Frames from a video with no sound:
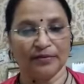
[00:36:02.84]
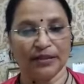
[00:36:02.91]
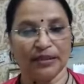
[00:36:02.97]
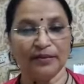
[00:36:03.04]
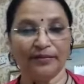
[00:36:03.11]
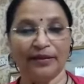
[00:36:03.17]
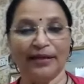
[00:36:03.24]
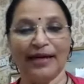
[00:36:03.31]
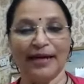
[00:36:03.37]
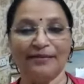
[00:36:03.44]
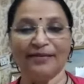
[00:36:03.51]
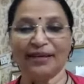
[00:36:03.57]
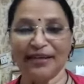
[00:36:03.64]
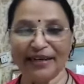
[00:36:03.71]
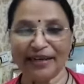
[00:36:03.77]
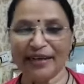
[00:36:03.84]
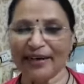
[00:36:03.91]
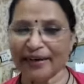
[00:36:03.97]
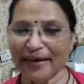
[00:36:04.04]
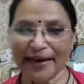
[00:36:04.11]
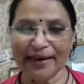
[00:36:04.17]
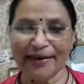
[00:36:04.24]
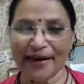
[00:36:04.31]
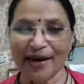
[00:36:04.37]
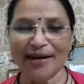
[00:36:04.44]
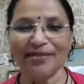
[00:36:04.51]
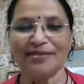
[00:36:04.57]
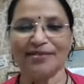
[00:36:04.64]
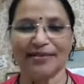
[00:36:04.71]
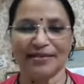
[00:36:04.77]
he will have an
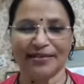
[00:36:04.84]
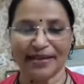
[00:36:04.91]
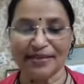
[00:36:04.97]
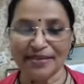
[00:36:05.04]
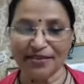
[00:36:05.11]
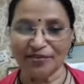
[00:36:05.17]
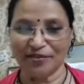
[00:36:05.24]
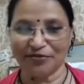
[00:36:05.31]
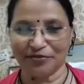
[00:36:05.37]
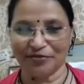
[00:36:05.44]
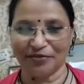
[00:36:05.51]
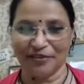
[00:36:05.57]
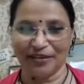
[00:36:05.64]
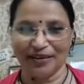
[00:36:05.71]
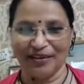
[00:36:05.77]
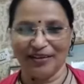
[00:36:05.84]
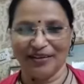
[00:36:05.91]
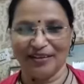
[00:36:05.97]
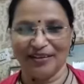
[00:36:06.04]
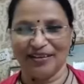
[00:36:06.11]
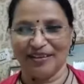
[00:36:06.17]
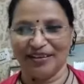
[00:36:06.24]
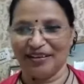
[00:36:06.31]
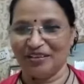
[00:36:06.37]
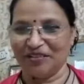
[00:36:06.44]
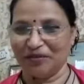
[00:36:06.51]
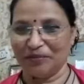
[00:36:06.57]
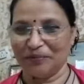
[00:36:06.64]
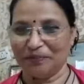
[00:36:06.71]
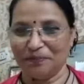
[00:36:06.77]
enhanced sense of uh,
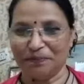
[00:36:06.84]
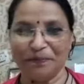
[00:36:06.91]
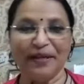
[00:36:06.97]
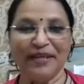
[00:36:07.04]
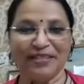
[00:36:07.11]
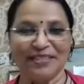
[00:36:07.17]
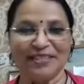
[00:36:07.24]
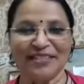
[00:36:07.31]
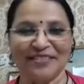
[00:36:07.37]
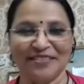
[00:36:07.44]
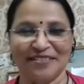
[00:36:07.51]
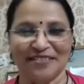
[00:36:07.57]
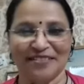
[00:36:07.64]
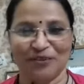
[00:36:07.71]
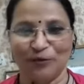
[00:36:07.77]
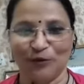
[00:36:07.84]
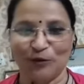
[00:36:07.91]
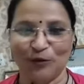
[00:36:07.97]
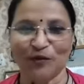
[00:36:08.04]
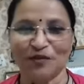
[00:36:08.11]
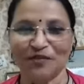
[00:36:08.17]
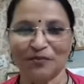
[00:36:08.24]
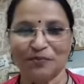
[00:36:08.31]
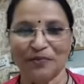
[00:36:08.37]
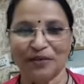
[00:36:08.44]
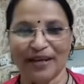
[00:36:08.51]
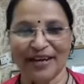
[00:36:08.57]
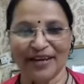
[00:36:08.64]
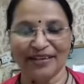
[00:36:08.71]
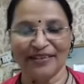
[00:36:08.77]
patience,
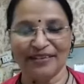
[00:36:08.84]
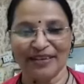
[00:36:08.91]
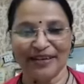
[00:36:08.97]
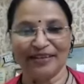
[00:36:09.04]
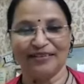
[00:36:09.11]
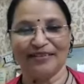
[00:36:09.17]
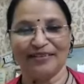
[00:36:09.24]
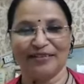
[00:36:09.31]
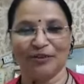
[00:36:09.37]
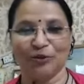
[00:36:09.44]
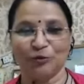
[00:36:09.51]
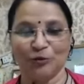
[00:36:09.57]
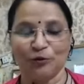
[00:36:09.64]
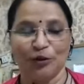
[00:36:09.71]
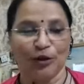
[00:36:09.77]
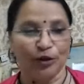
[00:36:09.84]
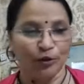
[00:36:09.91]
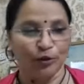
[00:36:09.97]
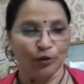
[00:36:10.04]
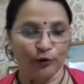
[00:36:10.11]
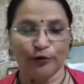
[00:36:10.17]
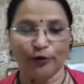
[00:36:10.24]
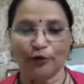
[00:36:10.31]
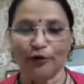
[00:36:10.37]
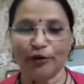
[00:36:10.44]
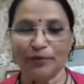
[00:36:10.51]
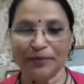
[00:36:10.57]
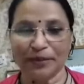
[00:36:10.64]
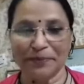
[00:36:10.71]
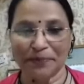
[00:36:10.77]
and to
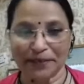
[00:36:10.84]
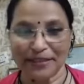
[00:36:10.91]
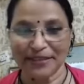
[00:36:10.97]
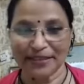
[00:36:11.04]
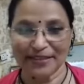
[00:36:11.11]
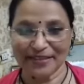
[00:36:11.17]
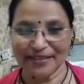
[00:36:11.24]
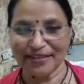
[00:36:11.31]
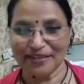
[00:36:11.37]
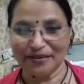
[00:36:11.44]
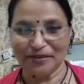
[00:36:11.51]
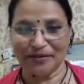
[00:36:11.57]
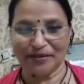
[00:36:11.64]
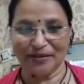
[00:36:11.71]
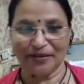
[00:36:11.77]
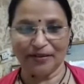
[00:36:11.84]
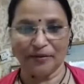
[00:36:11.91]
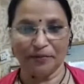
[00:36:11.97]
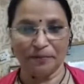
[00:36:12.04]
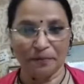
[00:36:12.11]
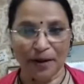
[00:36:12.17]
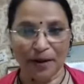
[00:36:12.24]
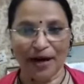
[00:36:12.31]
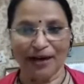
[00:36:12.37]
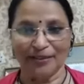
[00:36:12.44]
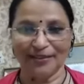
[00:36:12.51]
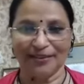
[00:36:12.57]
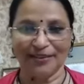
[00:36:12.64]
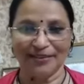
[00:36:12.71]
follow the persistent path.